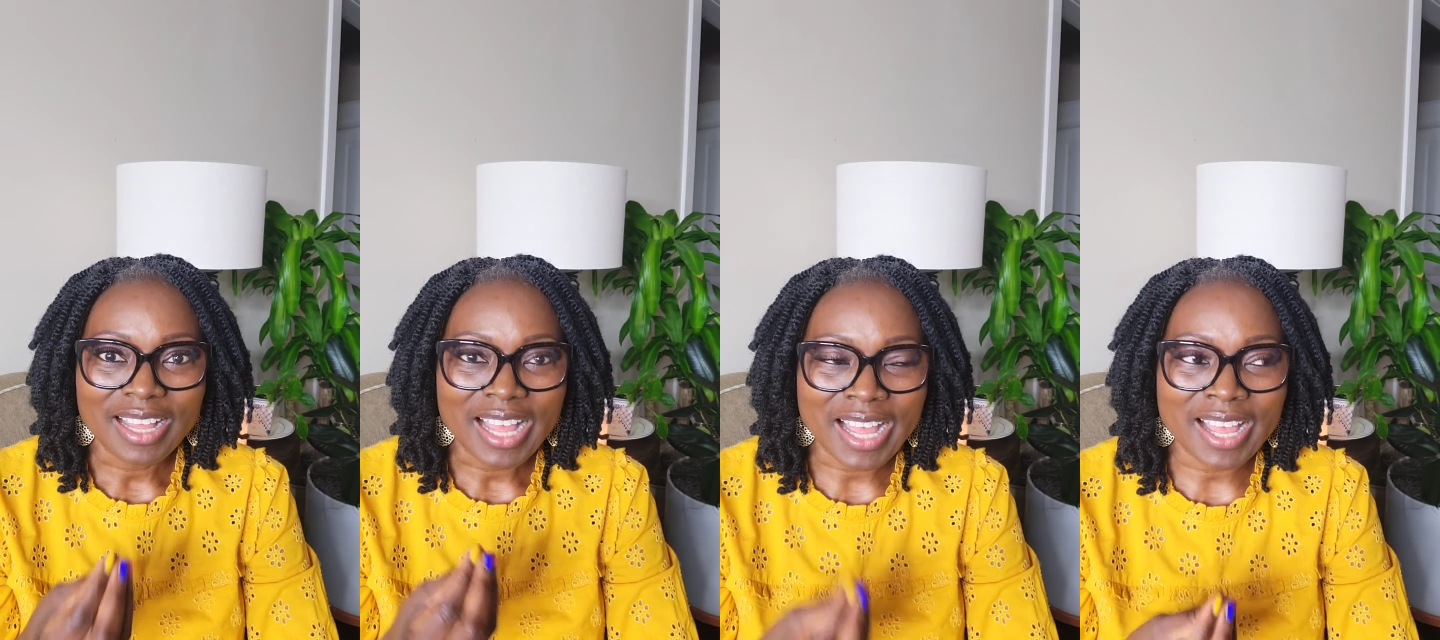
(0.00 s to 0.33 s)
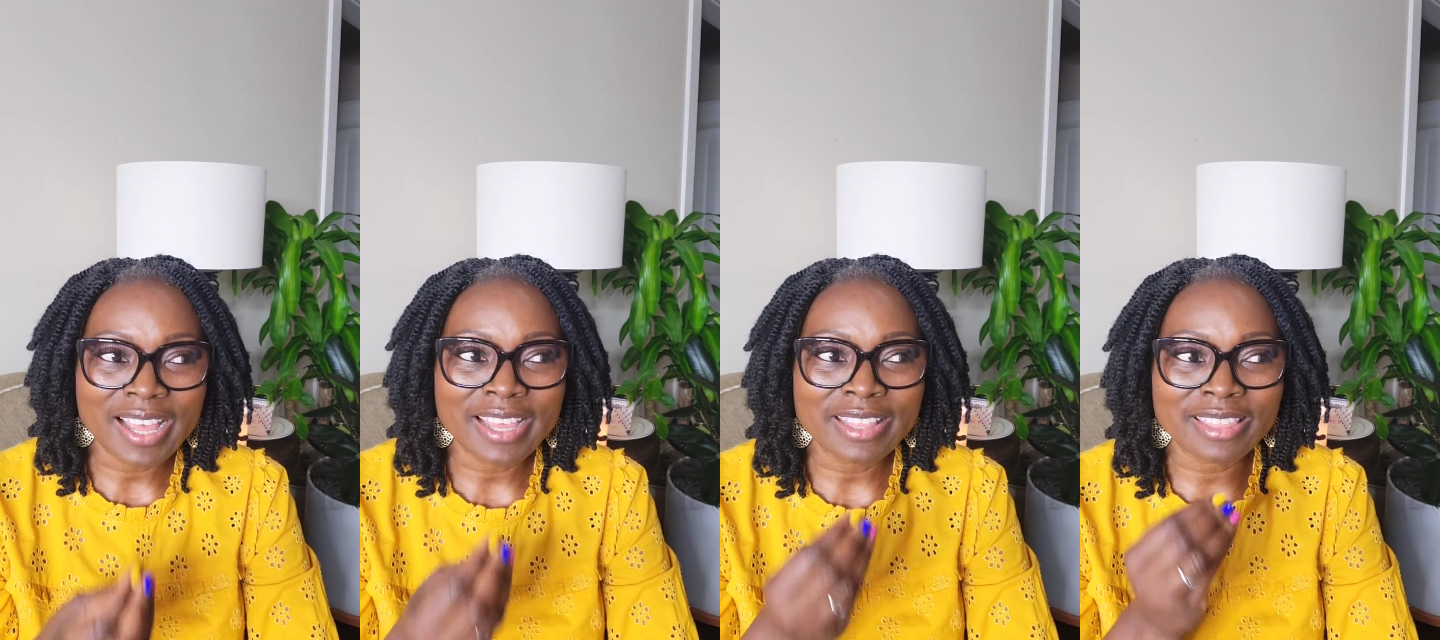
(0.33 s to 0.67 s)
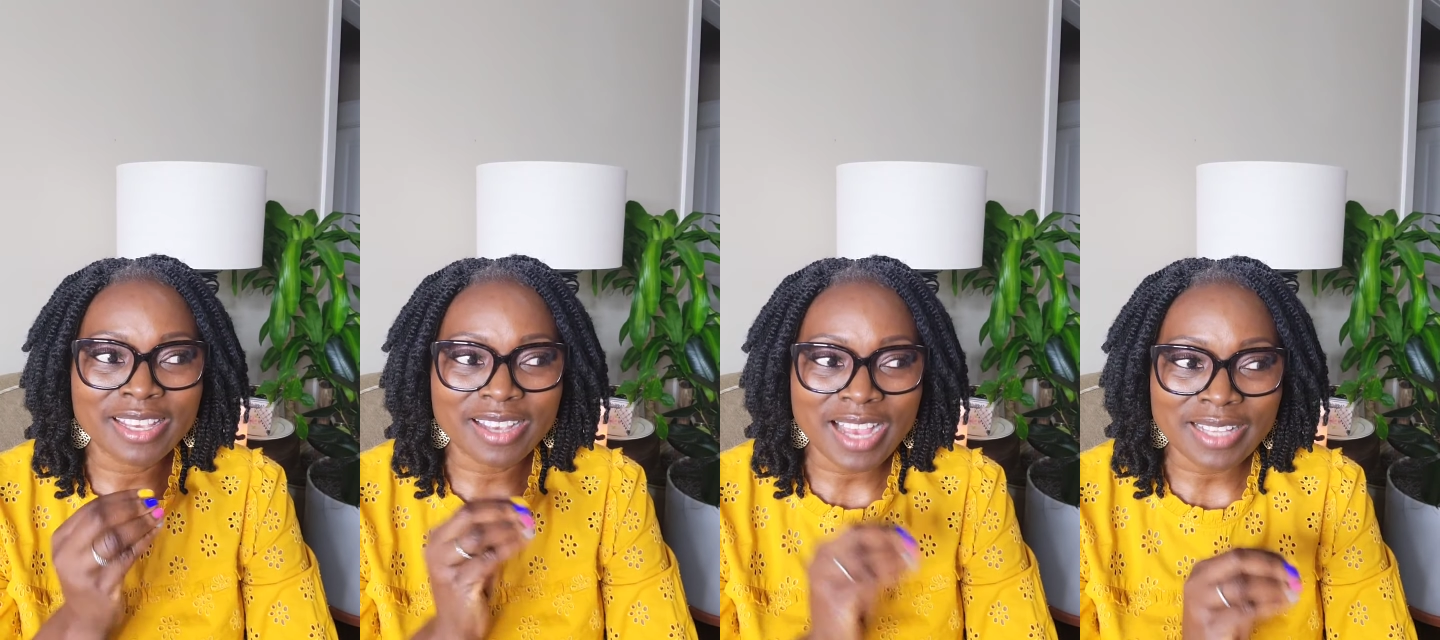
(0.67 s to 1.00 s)

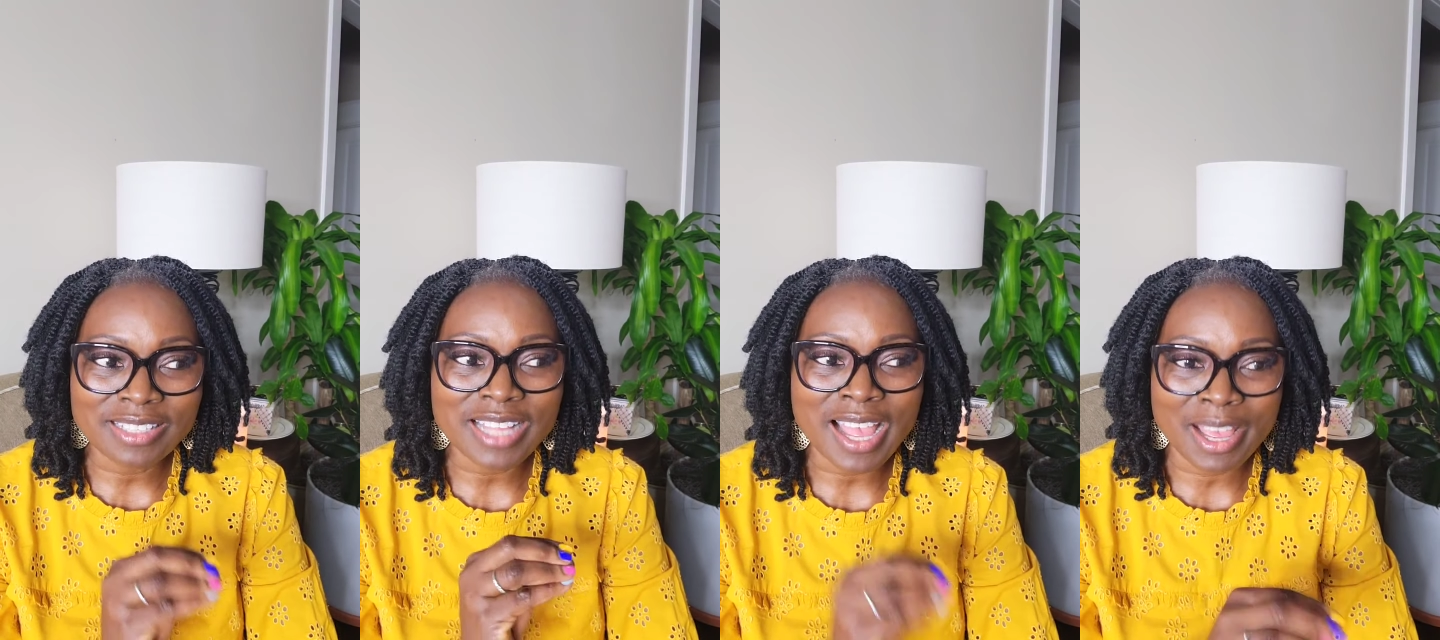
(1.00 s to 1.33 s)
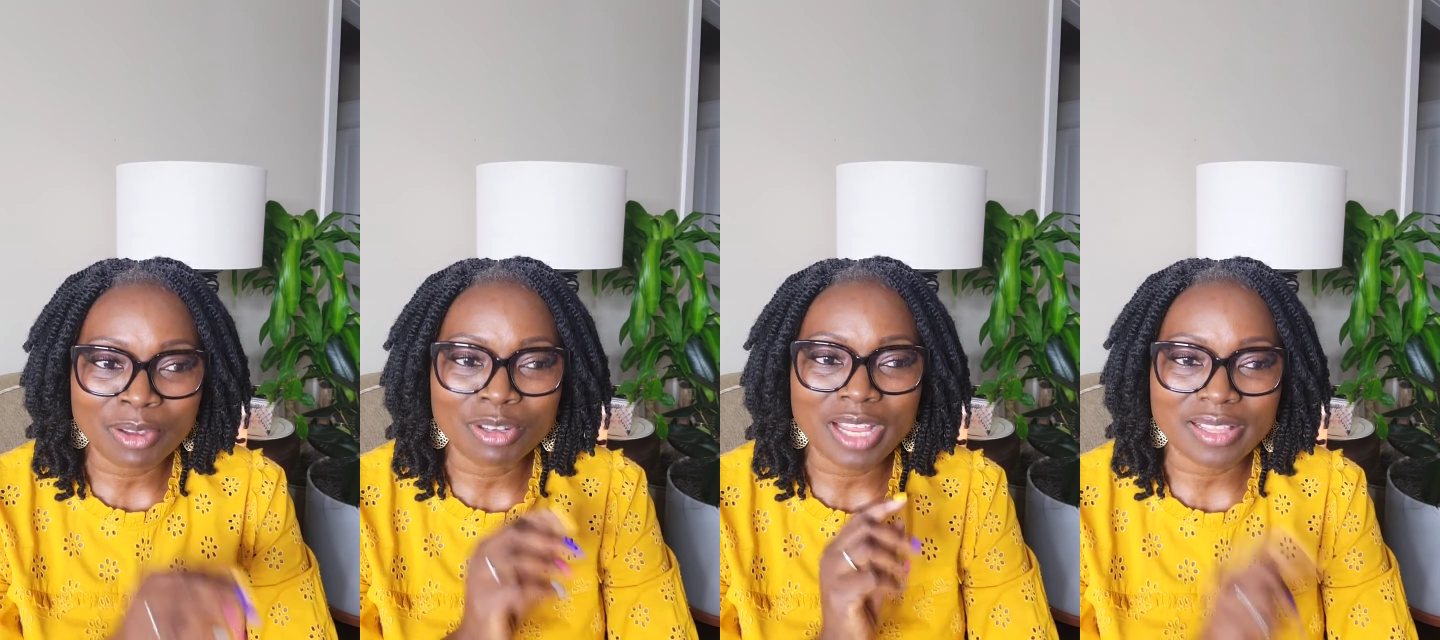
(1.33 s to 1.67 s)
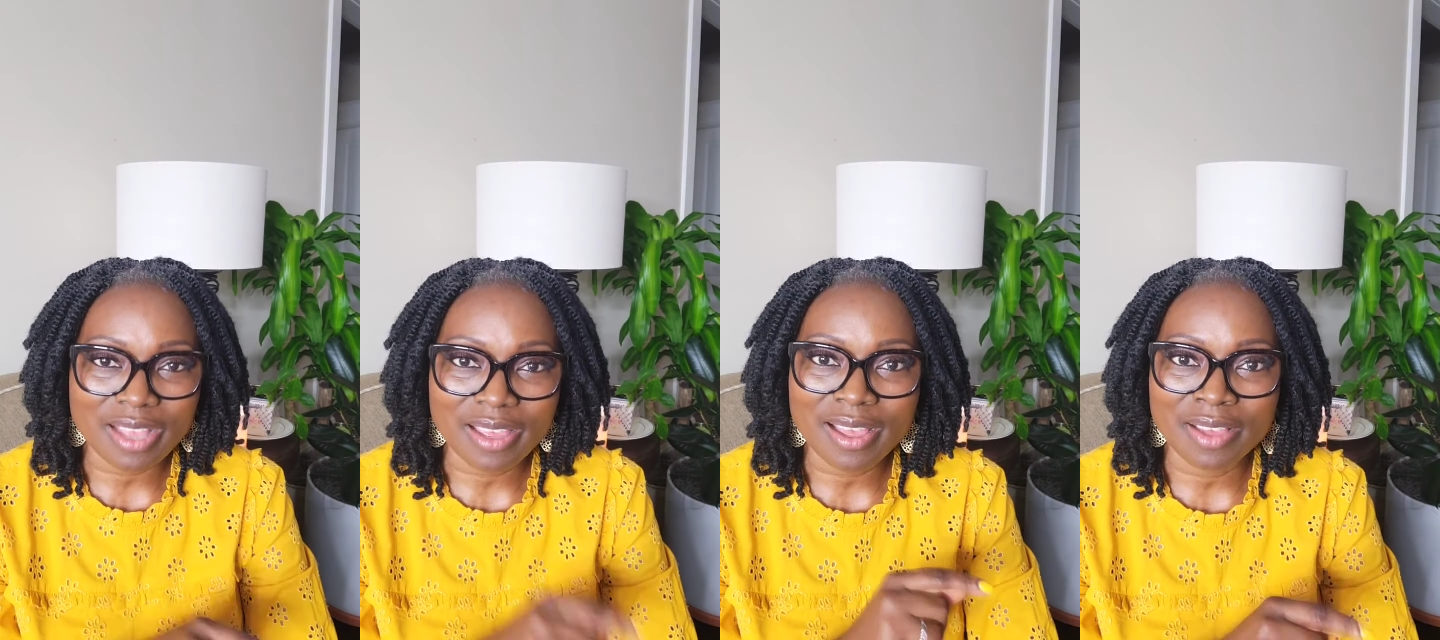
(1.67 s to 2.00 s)
The cast iron
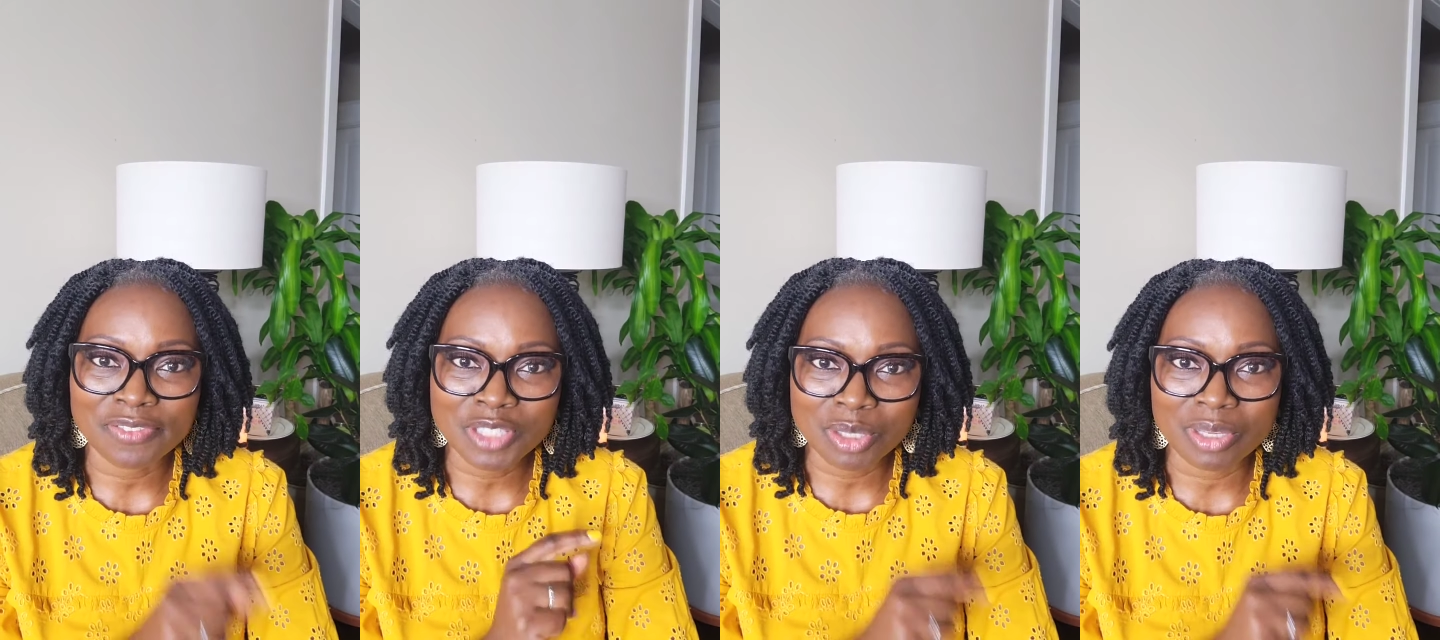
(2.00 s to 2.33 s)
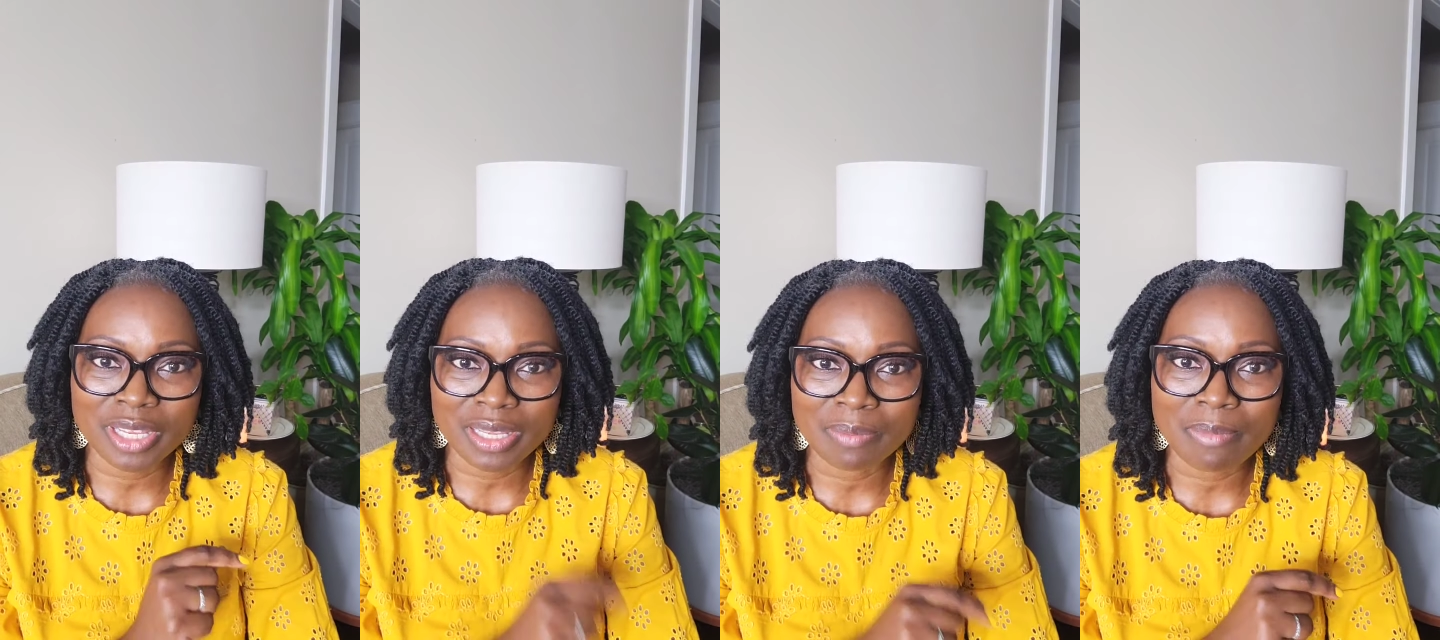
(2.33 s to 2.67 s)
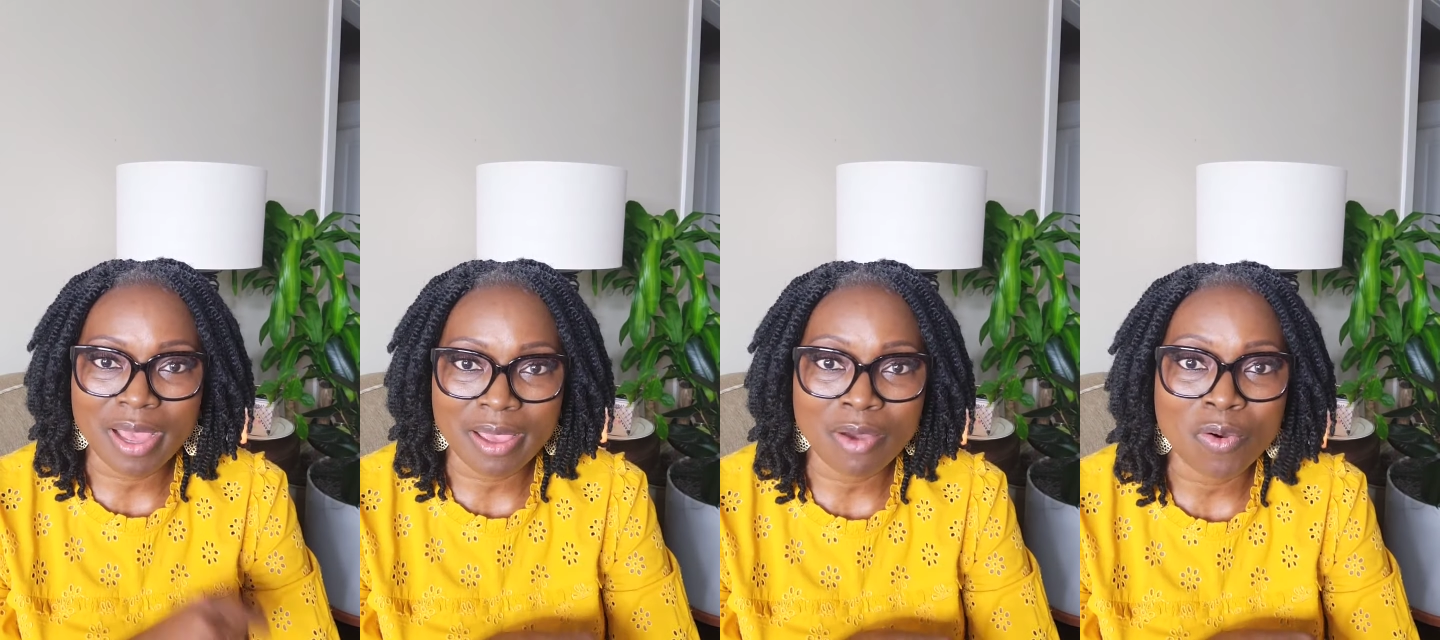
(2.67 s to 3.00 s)
that I have today in
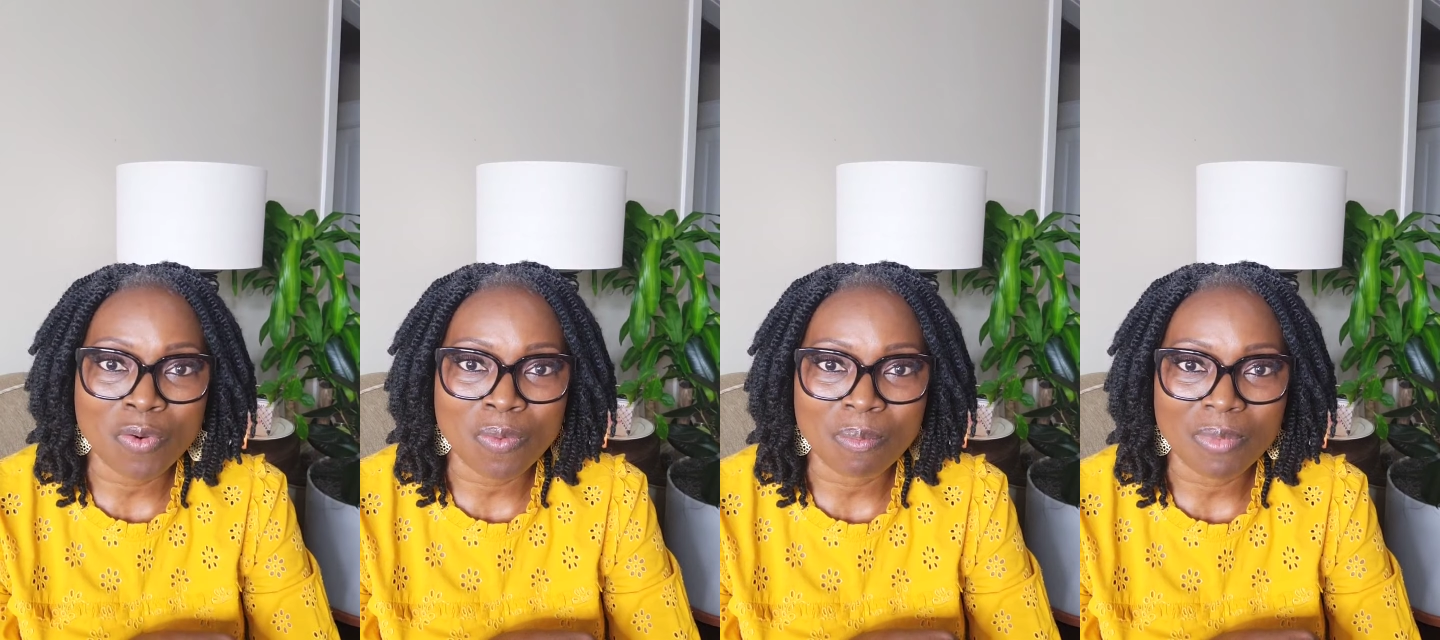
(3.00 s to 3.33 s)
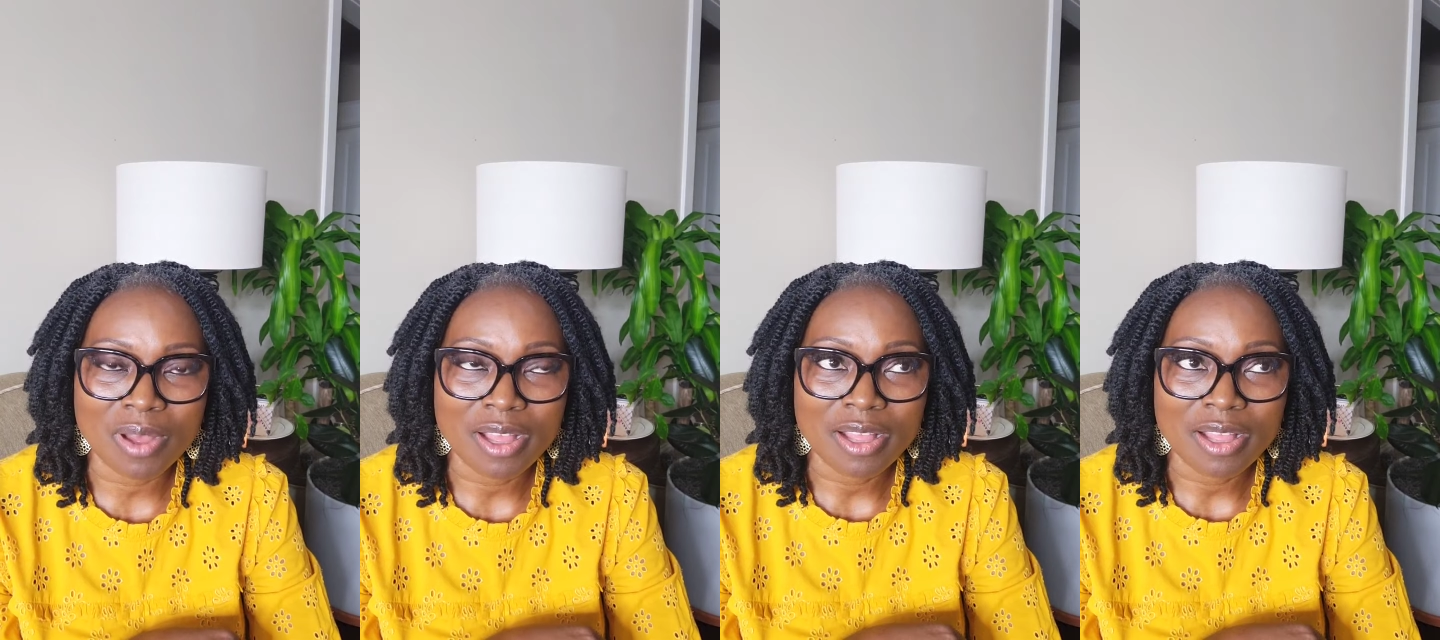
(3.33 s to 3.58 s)
my home,